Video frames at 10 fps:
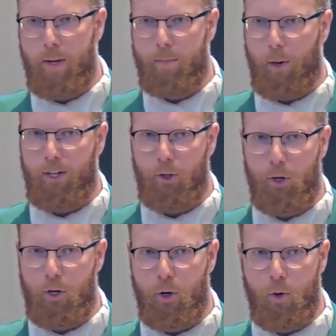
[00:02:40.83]
He brings
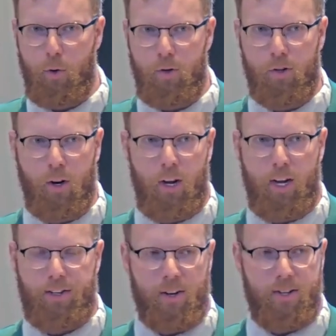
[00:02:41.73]
good news.
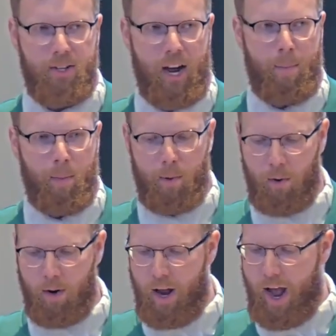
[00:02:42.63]
He's unstoppable.